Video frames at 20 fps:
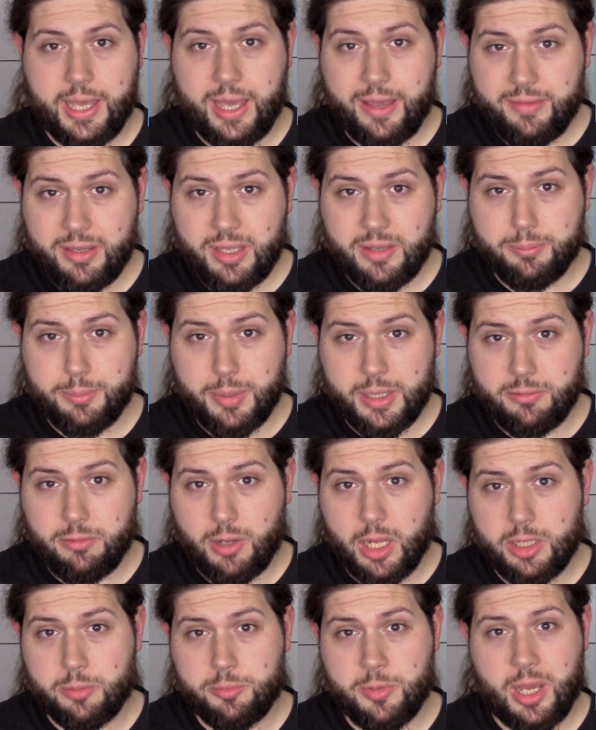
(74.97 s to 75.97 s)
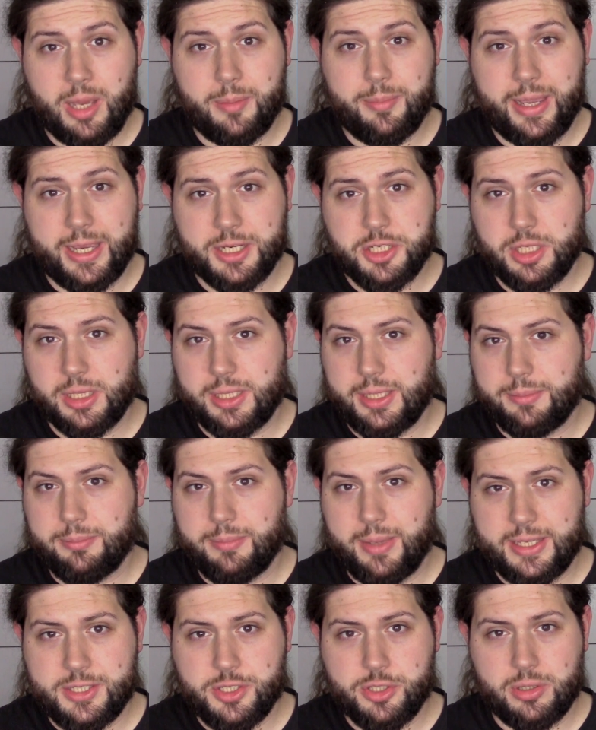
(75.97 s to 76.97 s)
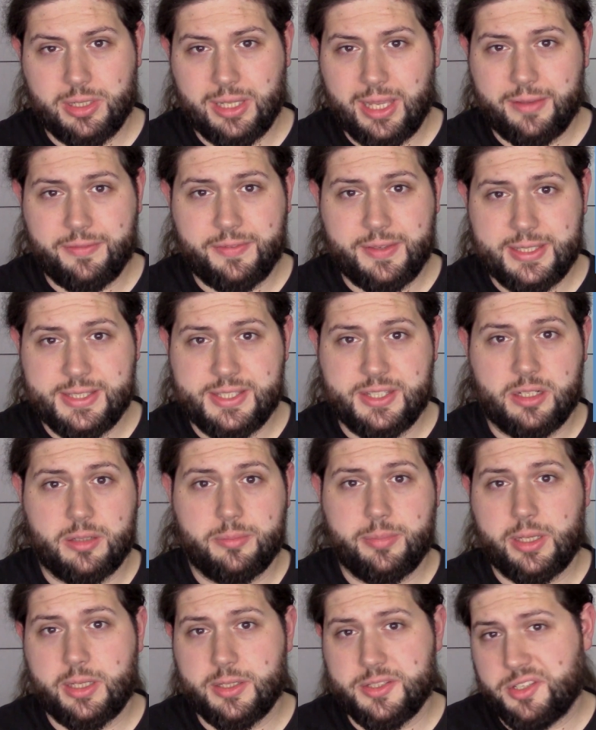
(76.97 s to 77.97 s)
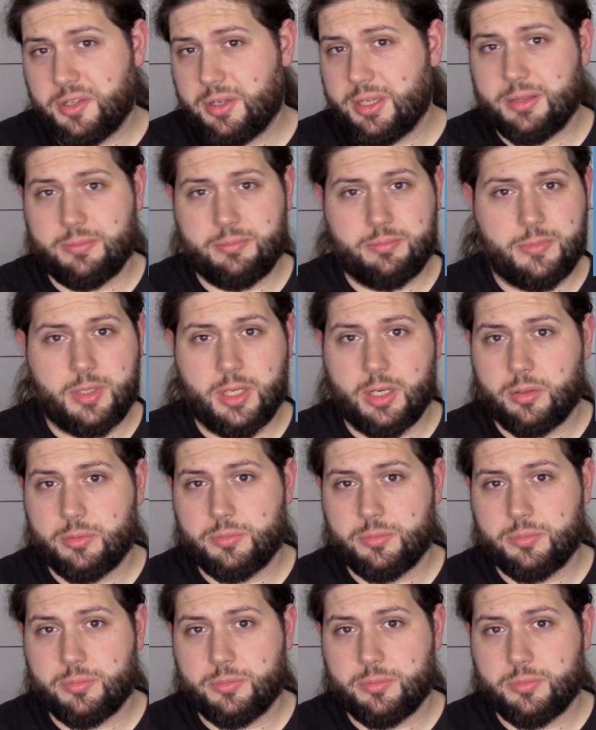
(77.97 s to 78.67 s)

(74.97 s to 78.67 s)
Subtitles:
Having a big volume knob actually makes your life easier because you can,